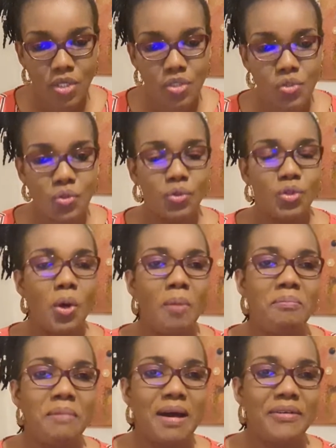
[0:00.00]
So
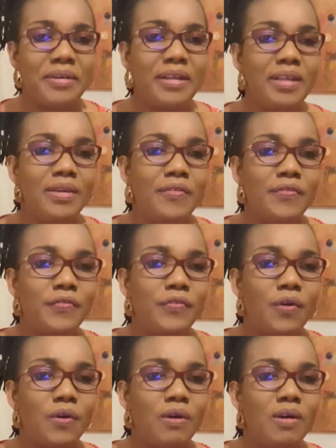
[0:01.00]
don't marry
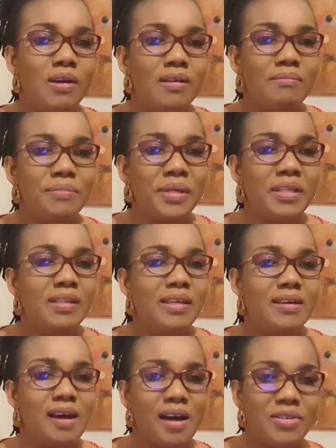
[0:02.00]
for being a
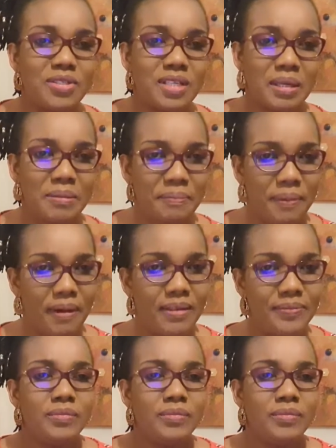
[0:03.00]
housekeeper.